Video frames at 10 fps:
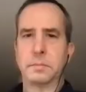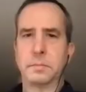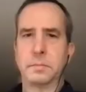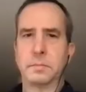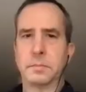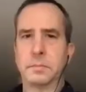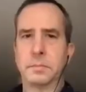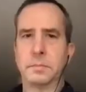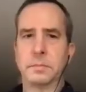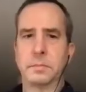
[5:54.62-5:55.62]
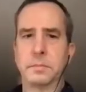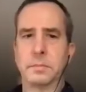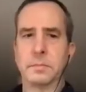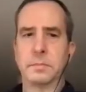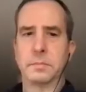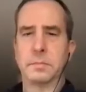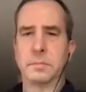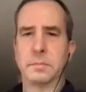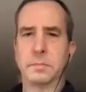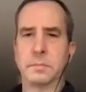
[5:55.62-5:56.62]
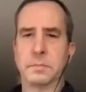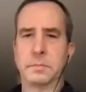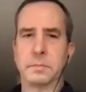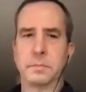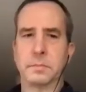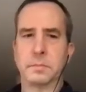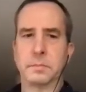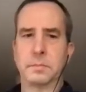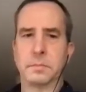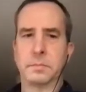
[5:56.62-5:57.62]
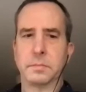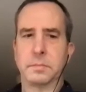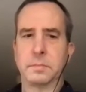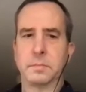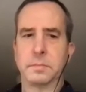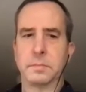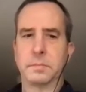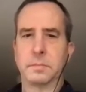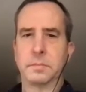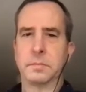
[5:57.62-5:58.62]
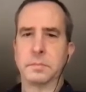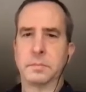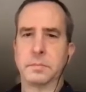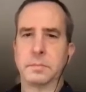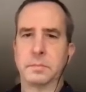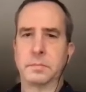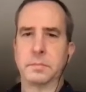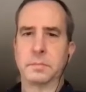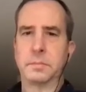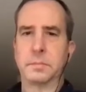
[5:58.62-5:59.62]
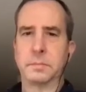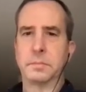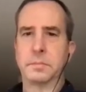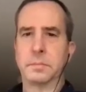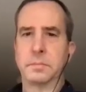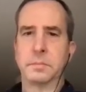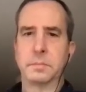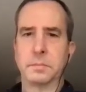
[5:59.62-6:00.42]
[no speech]